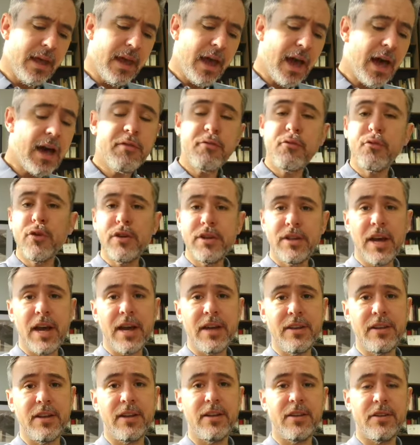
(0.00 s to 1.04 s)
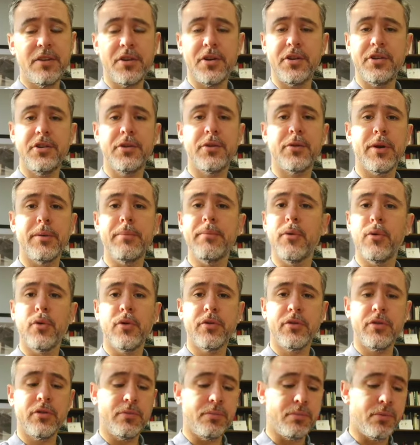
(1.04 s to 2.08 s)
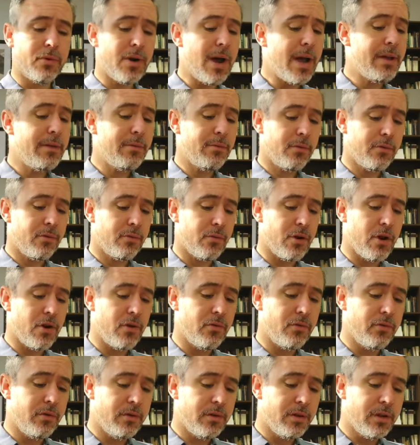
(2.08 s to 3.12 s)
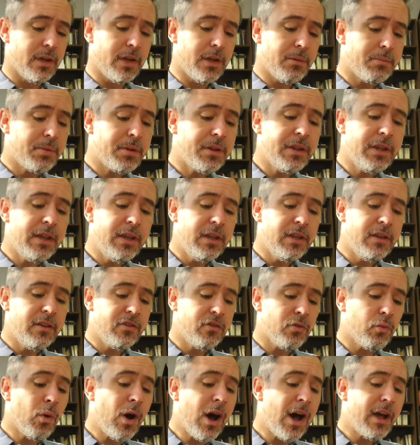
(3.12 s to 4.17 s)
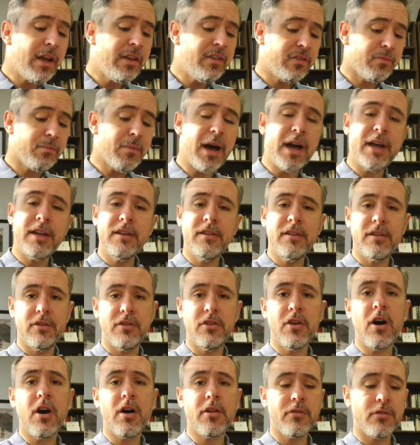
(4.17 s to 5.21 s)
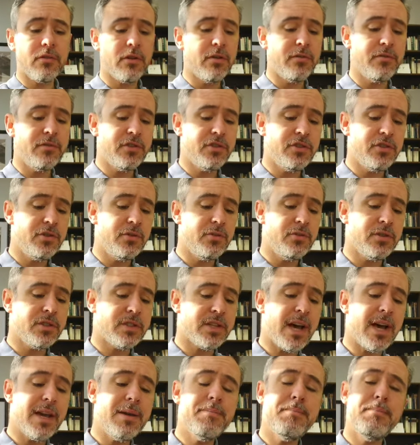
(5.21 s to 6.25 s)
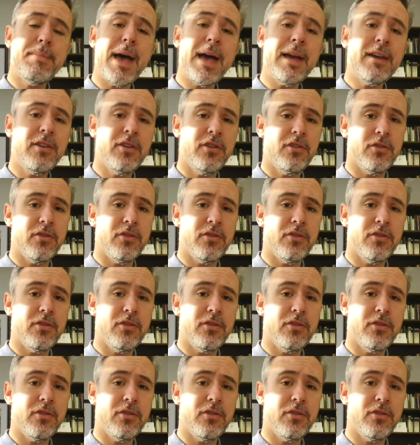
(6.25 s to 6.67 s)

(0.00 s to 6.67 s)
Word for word: Aphrodite on your immortal bright throne, Please, wise minded daughter of Zeus, I beg